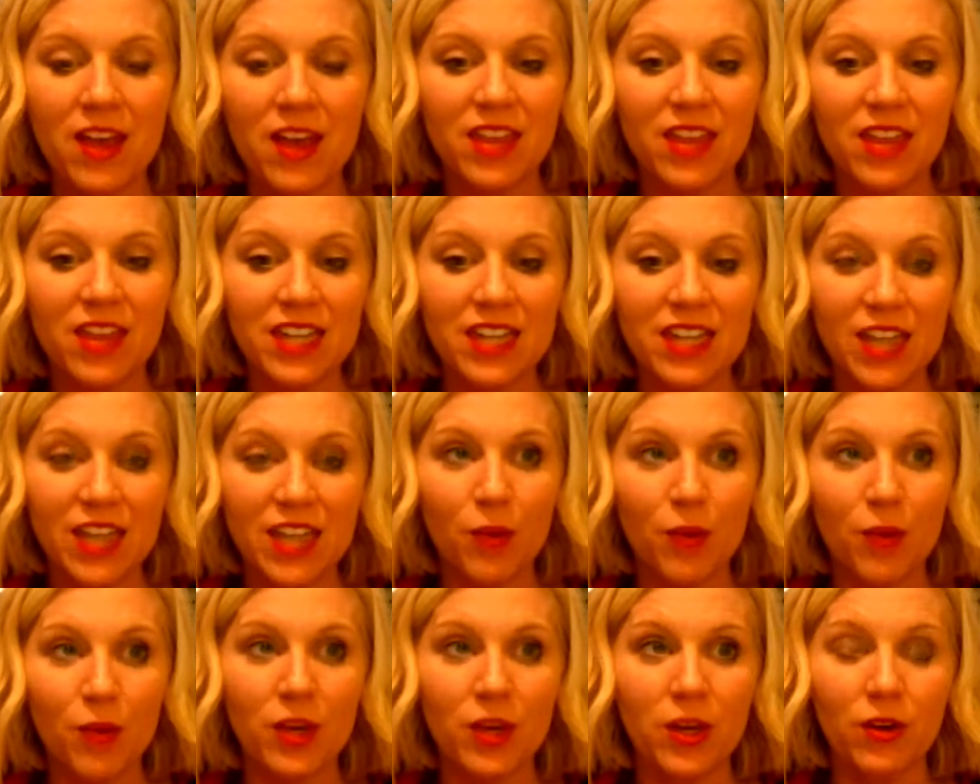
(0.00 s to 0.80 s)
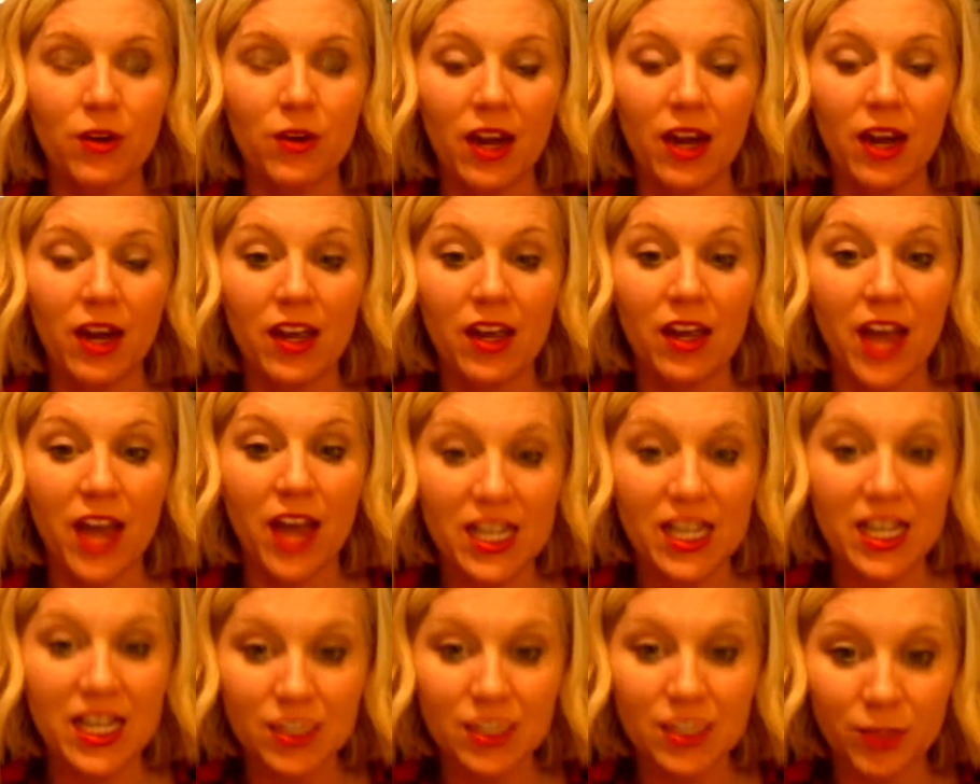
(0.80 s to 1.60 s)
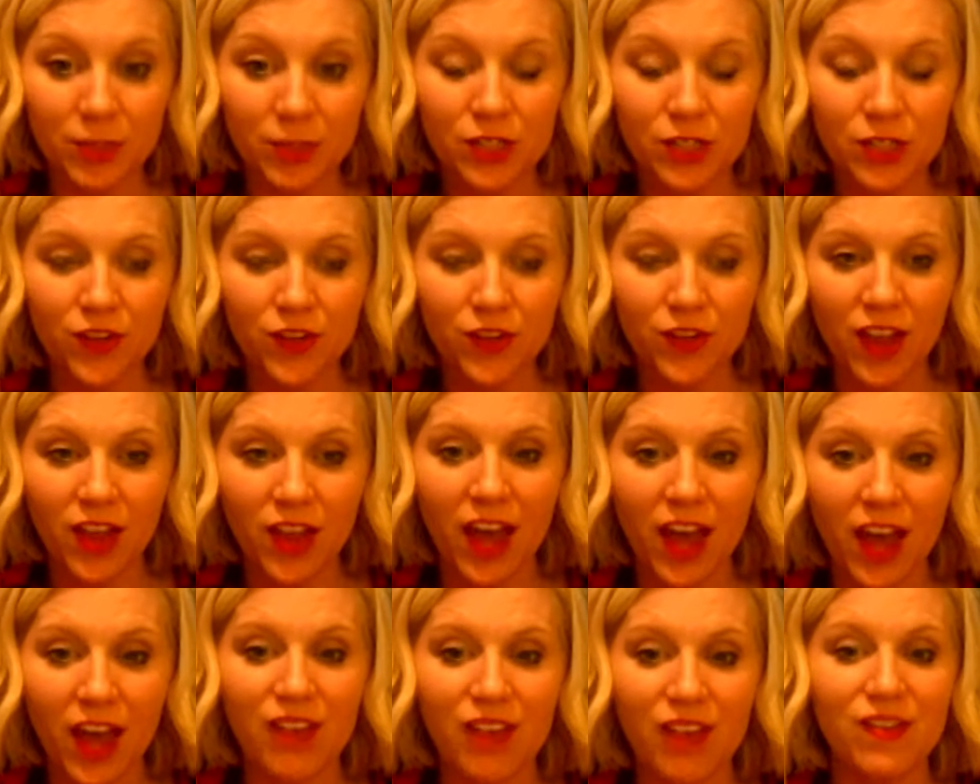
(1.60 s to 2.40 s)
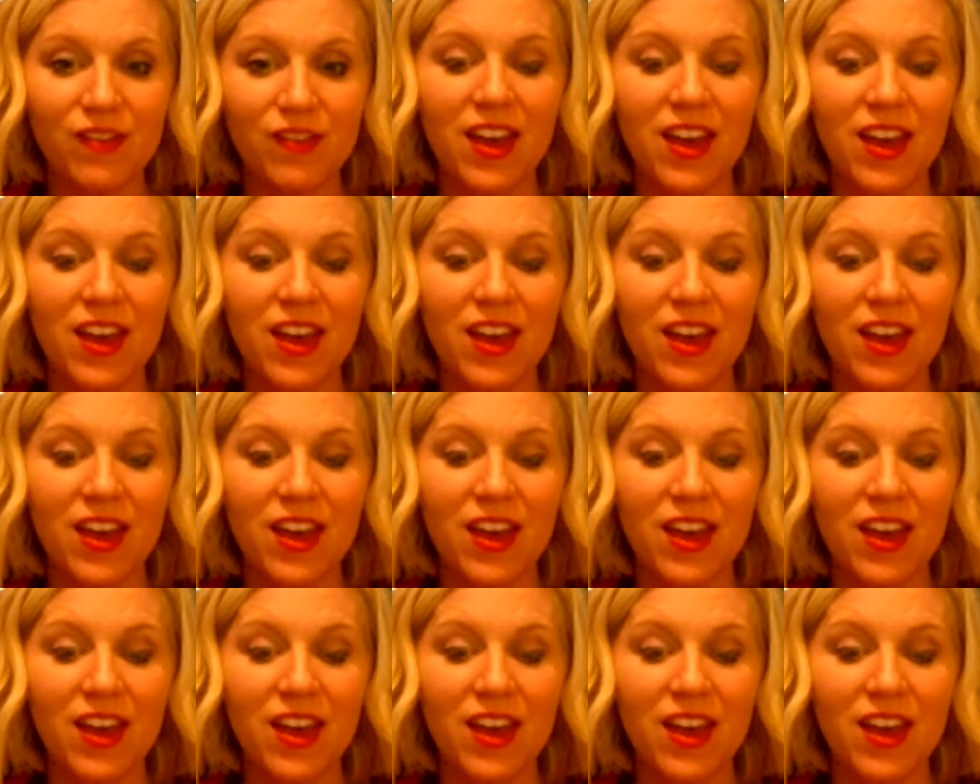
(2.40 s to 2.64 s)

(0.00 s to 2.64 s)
That is how we create customers for life.